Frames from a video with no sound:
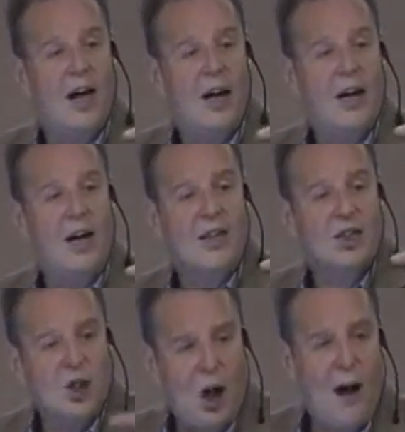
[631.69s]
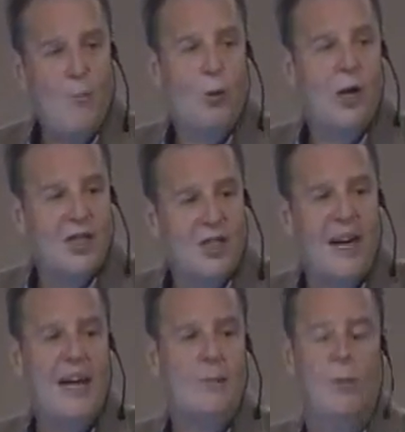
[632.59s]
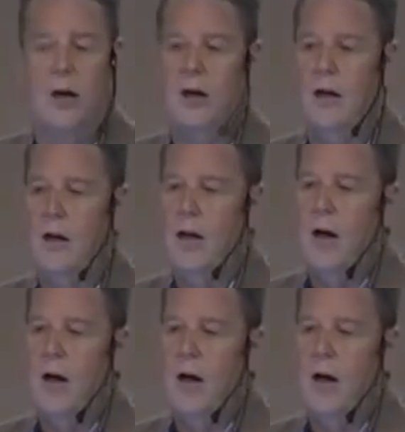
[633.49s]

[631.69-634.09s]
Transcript: a, a summary statement